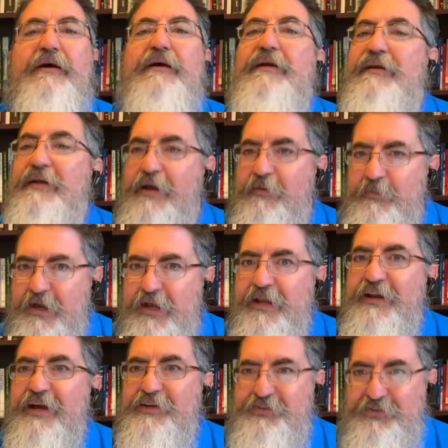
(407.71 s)

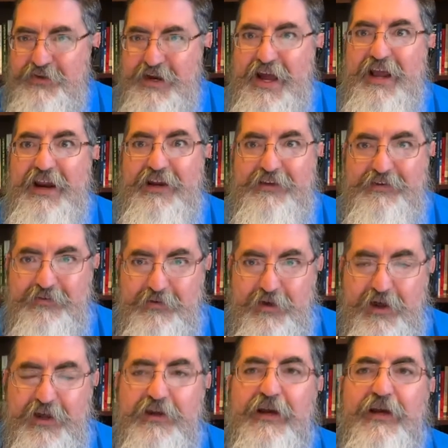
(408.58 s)
Nebuchadnezzar had it,
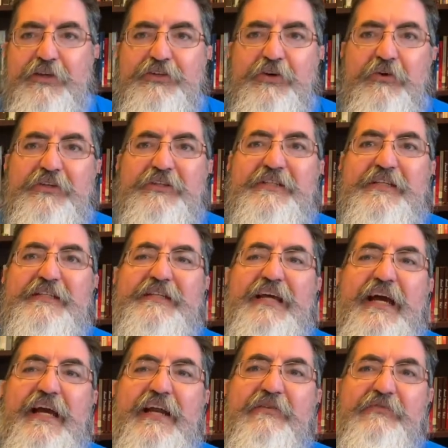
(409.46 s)
right? So it's the
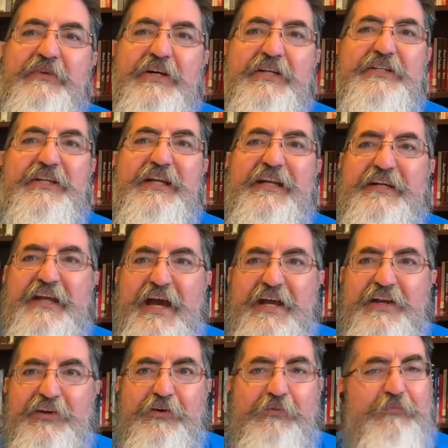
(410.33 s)
second vision in
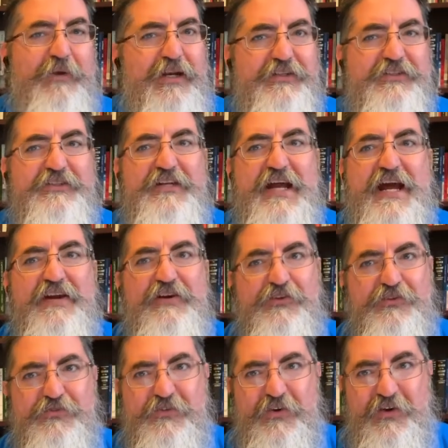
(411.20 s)
Daniel, but it's
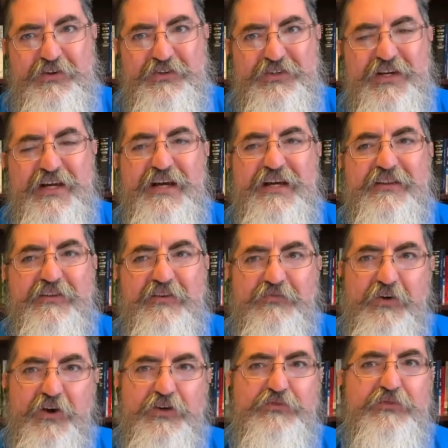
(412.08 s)
Daniel's first. The
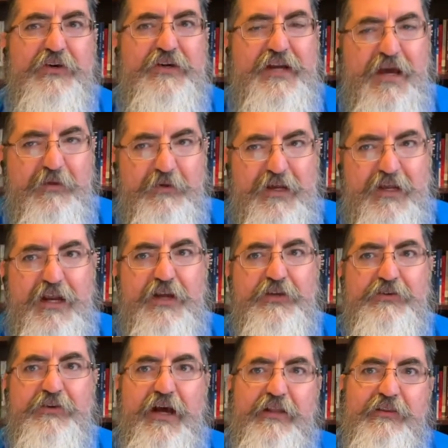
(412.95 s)
first one,
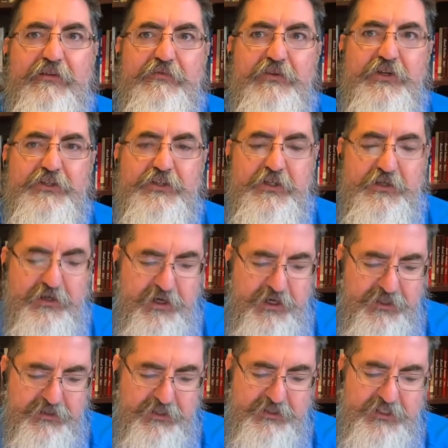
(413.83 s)
Nebuchadnezzar had the vision.
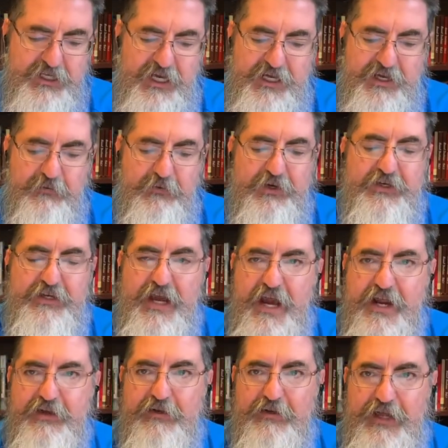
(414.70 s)
The second one,
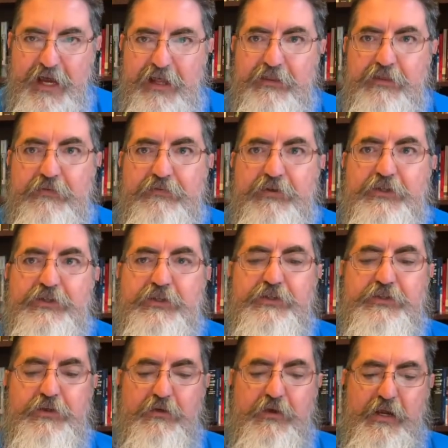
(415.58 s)
Daniel had the
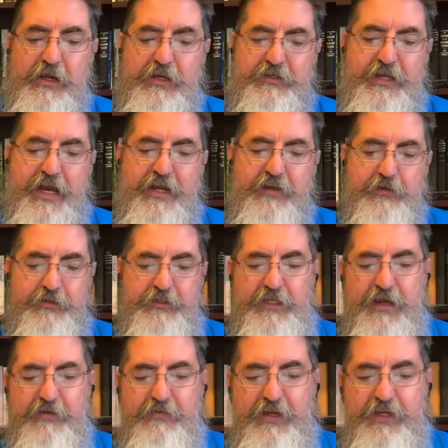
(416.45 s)
vision. So Daniel
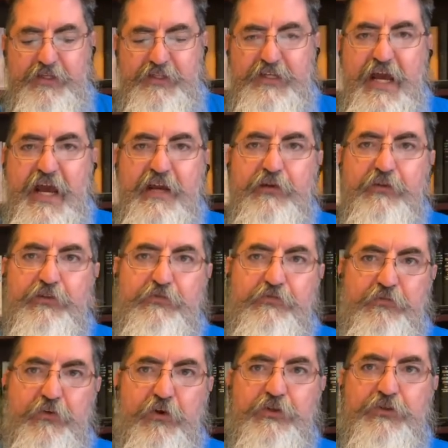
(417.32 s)
7 is Daniel's
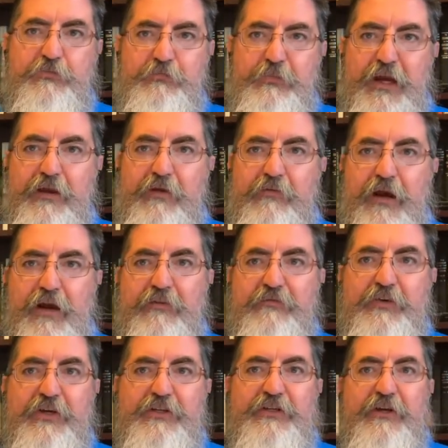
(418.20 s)
first great
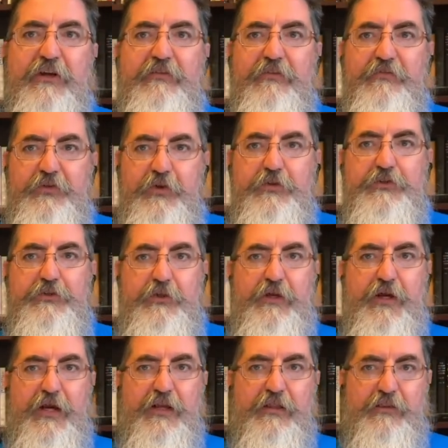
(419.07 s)
vision of the
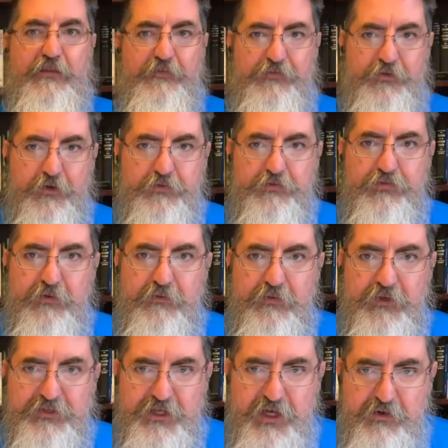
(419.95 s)
future. The first one
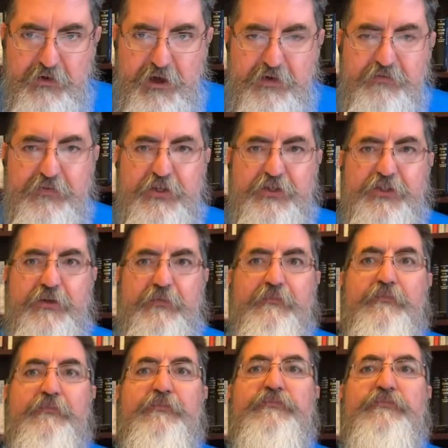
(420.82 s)
was a great
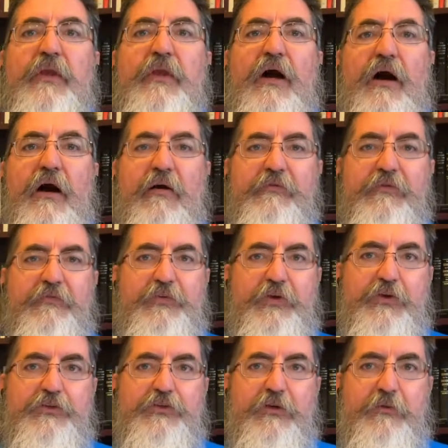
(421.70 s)
vision of the
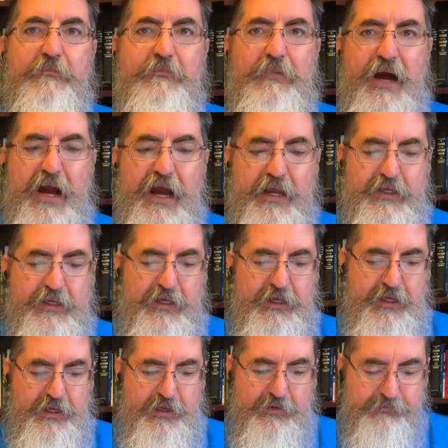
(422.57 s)
future by
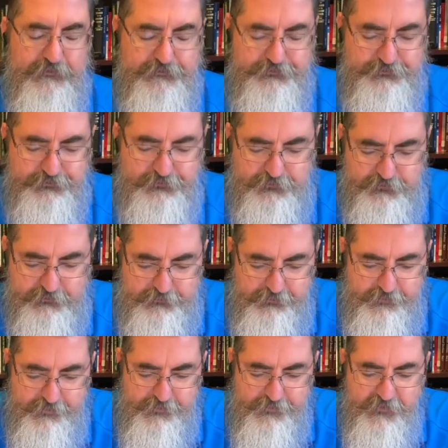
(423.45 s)
King
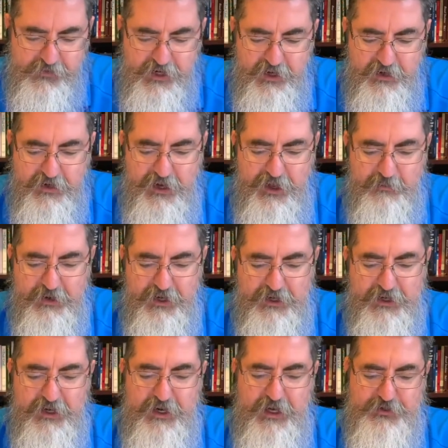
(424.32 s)

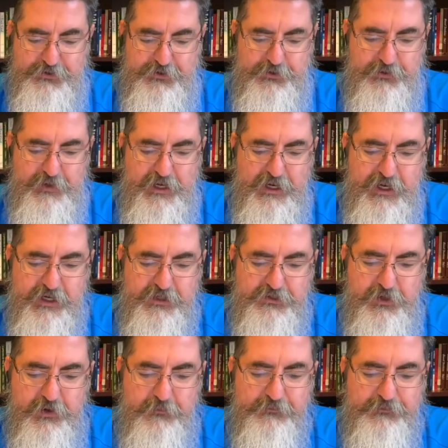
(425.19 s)
Nebuchadnezzar.
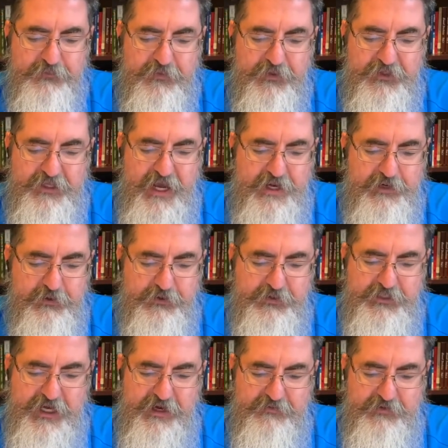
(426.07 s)
So Daniel
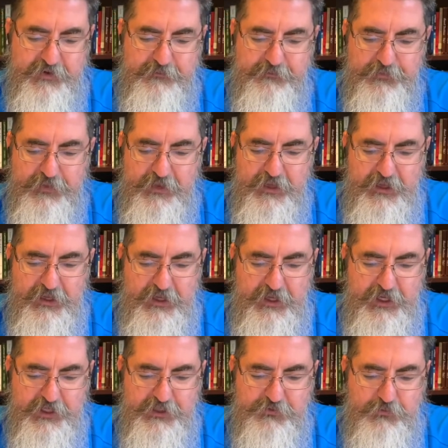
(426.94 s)
7
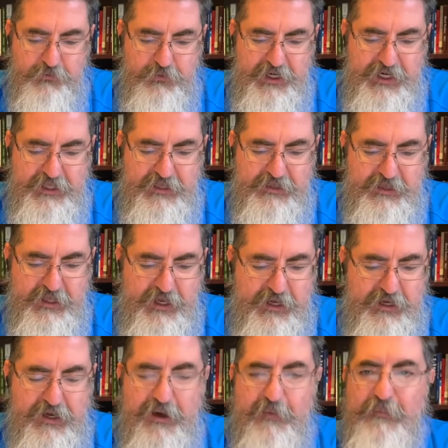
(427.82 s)
is, we
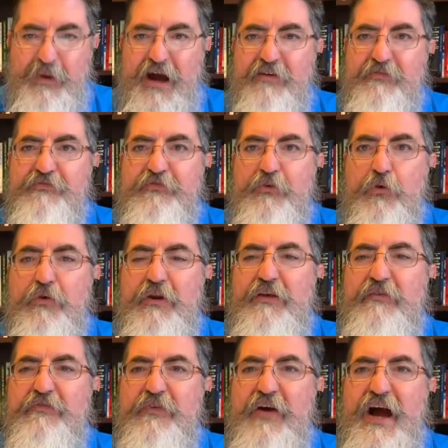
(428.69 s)
think, about
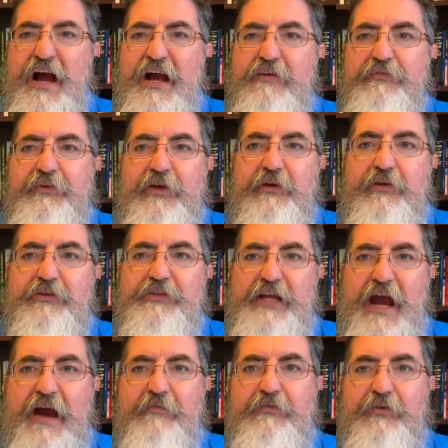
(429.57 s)
45 years
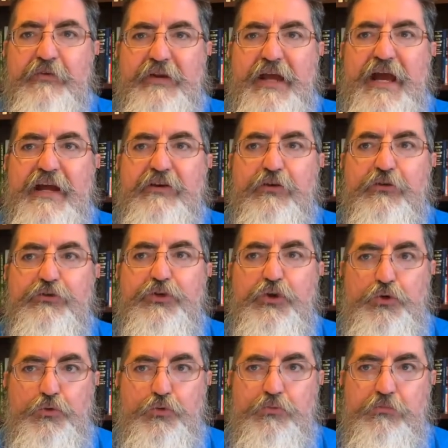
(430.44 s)
after Daniel
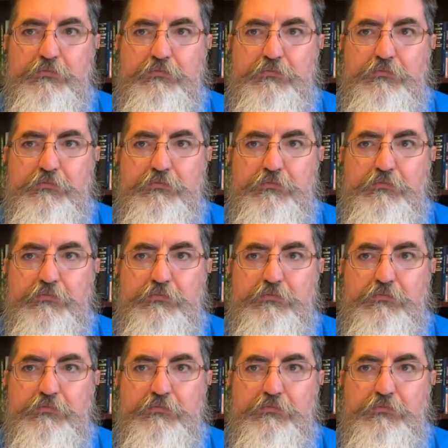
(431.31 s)
2.